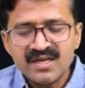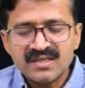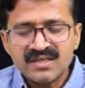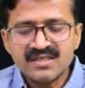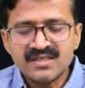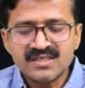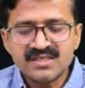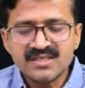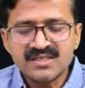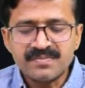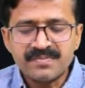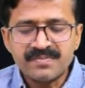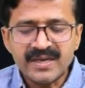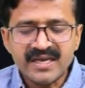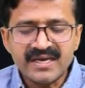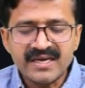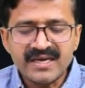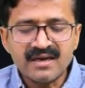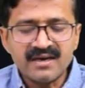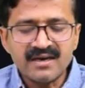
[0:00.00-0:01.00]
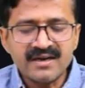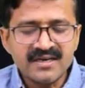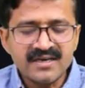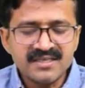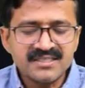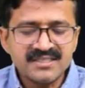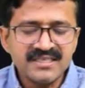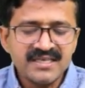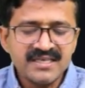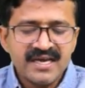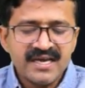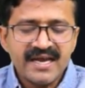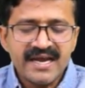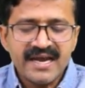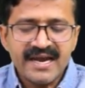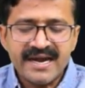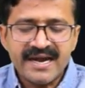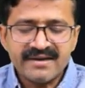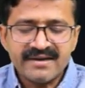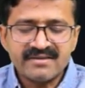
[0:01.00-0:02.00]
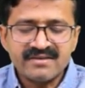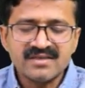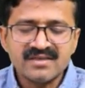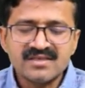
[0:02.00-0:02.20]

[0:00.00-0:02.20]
this mechanical energy, and this